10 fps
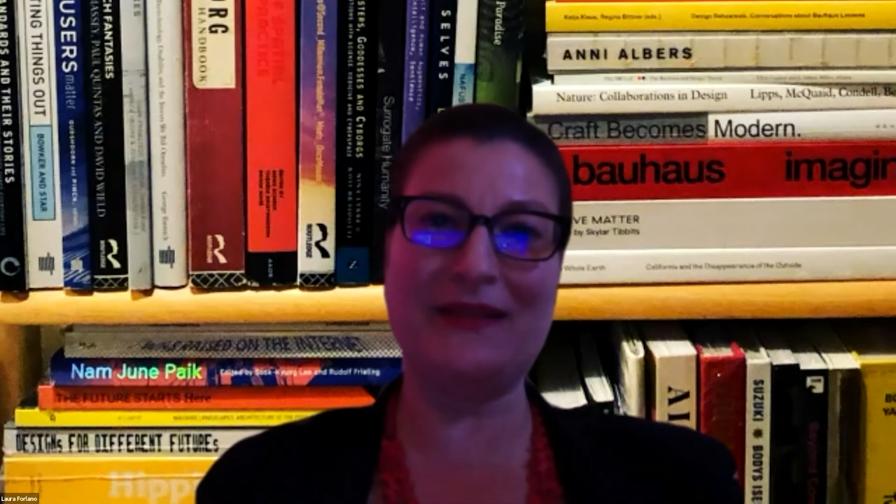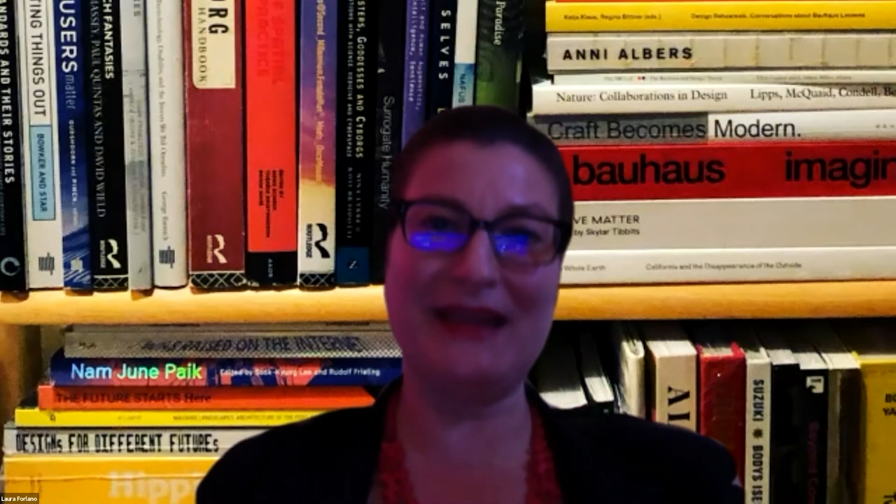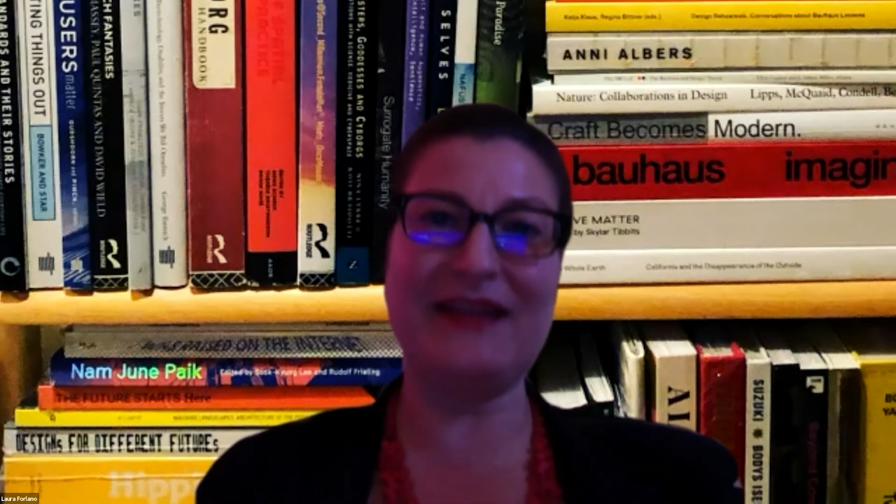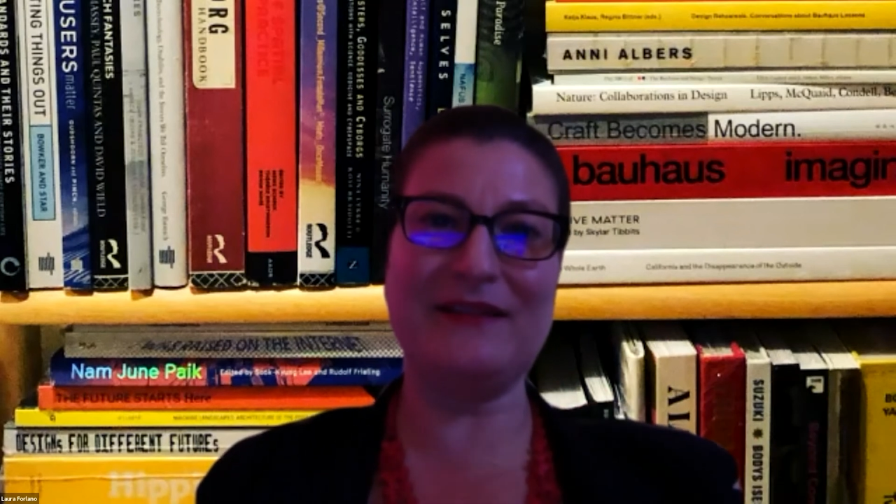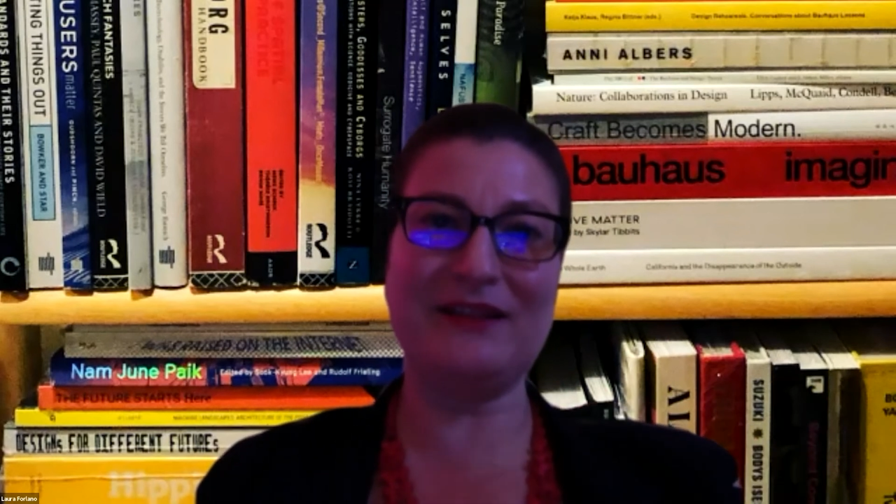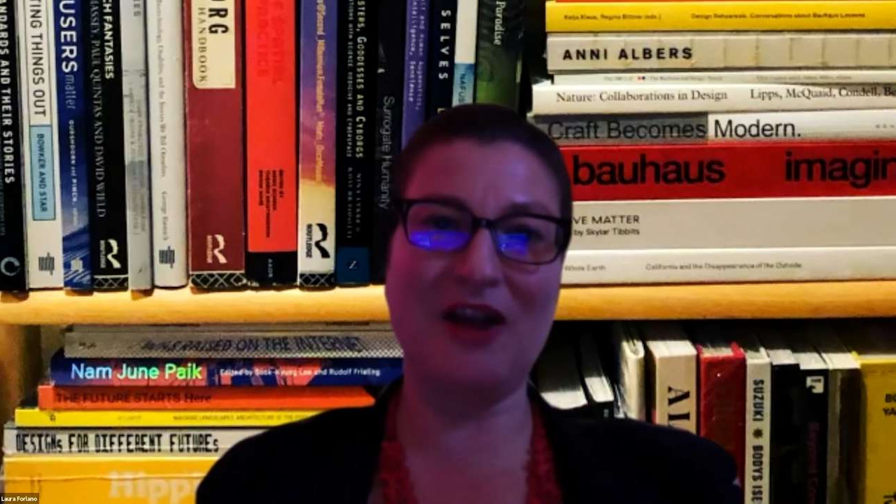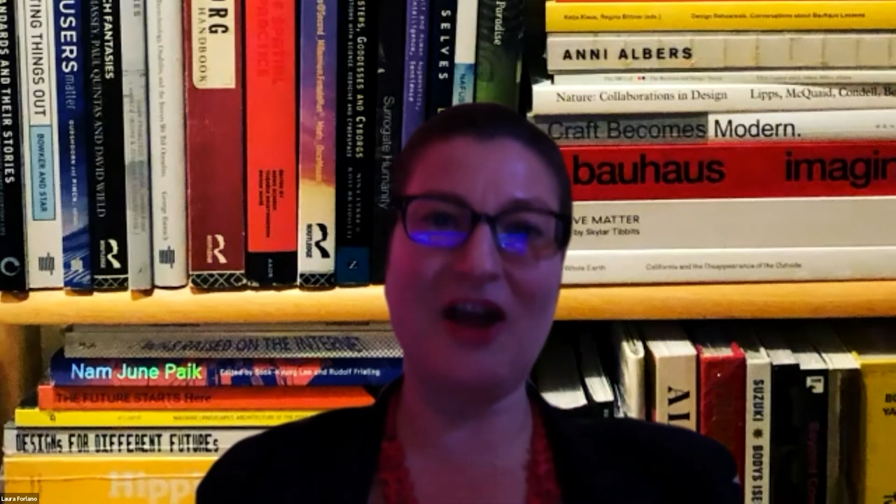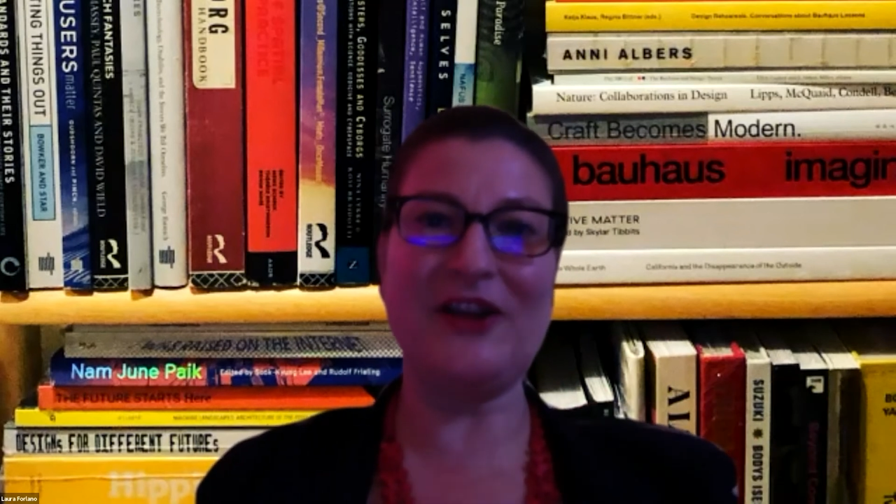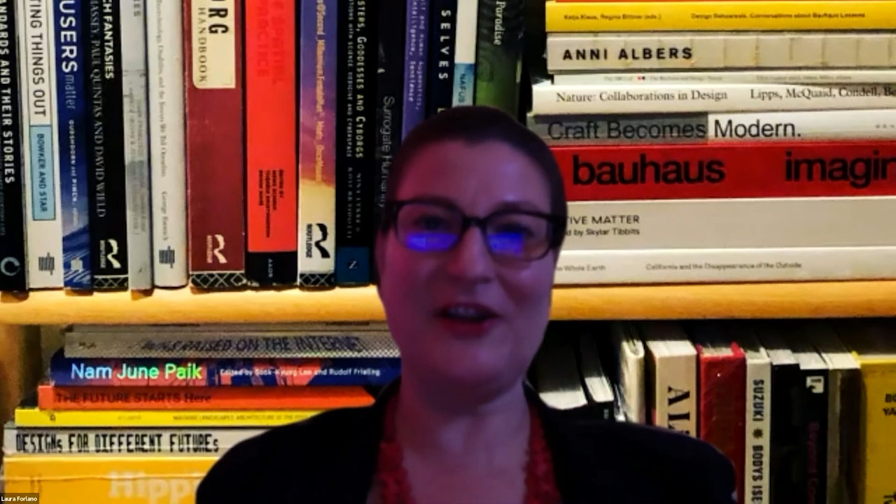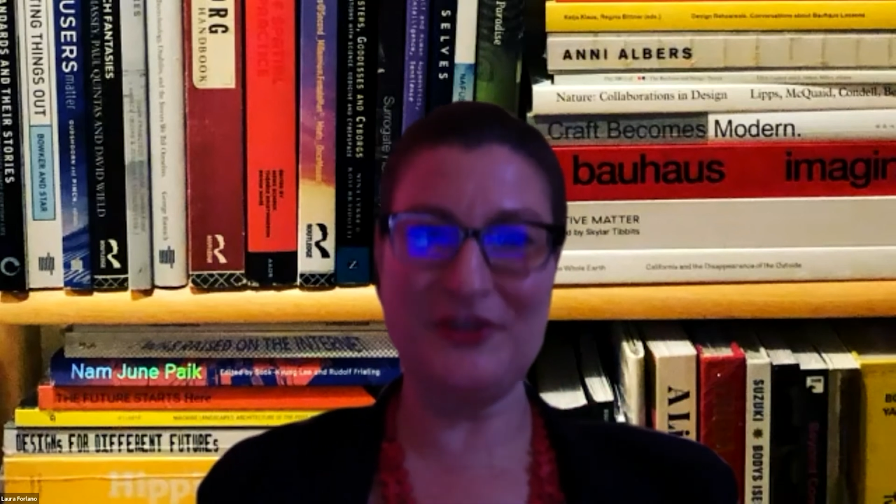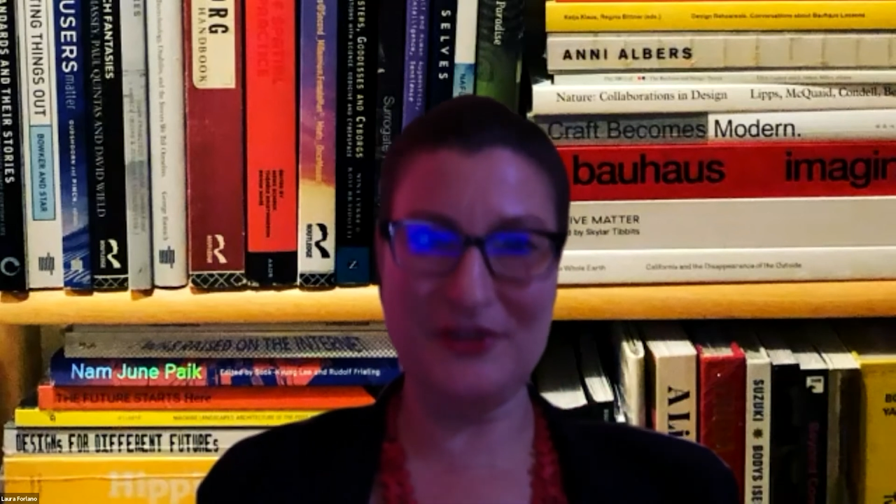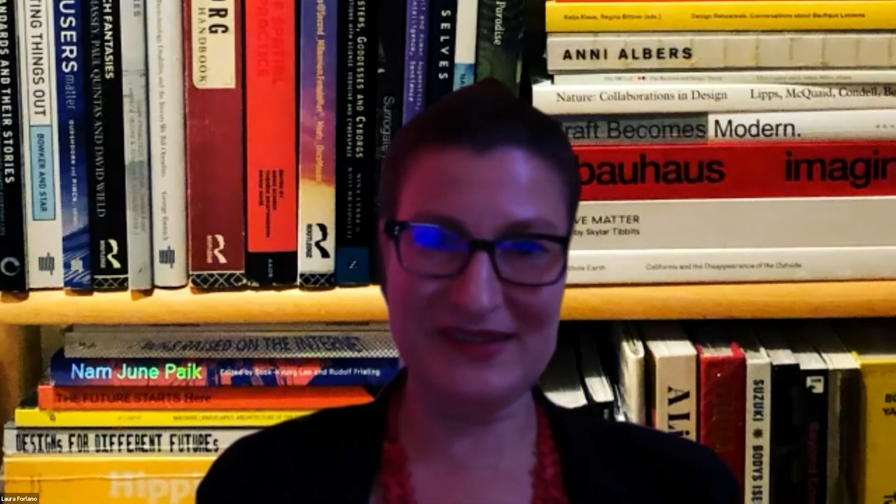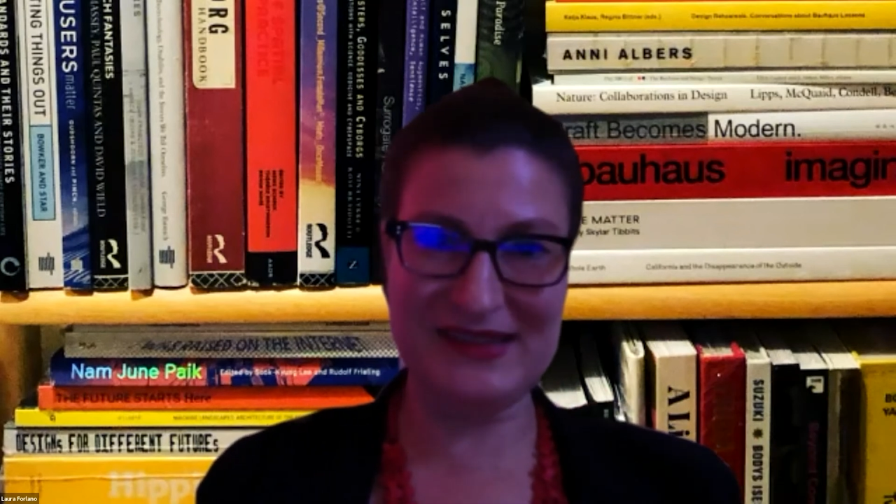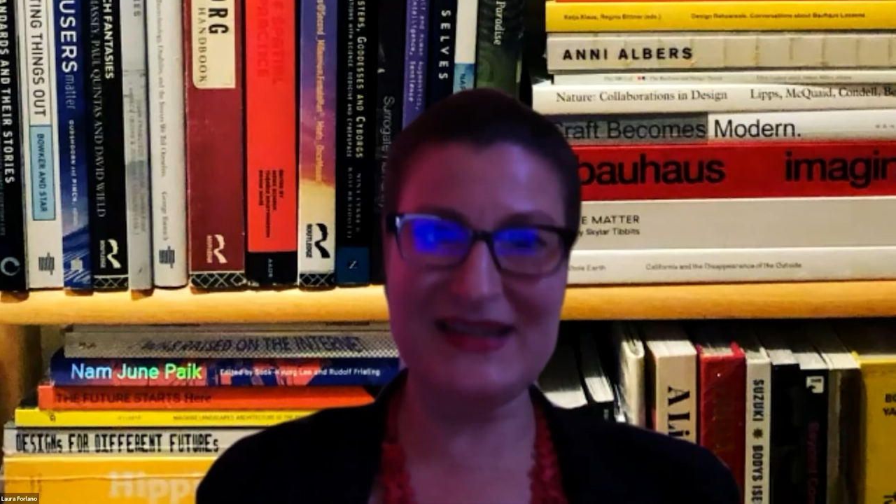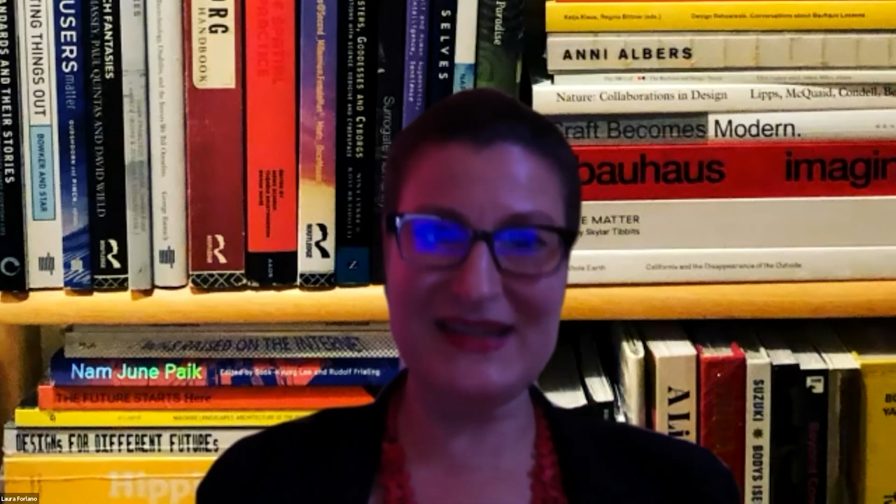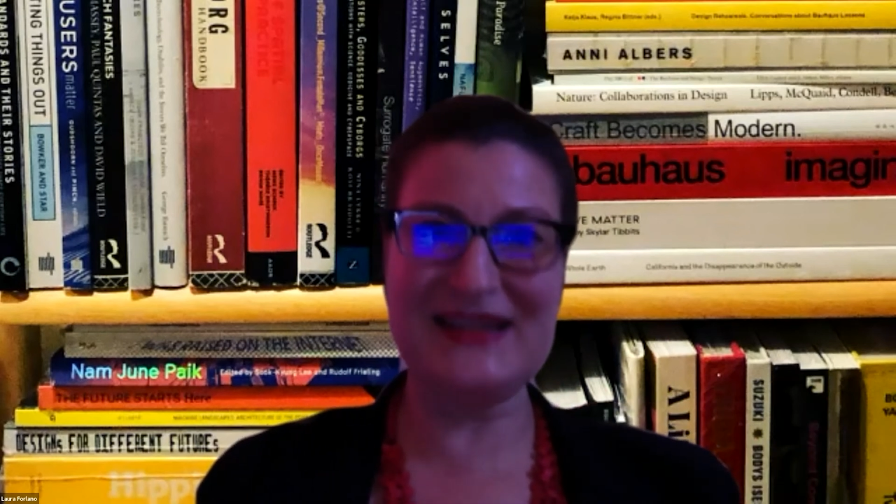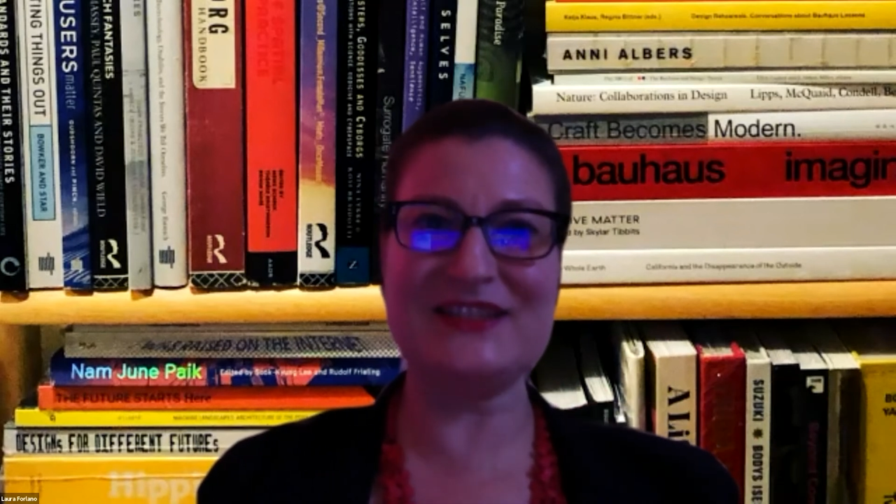then gone undersea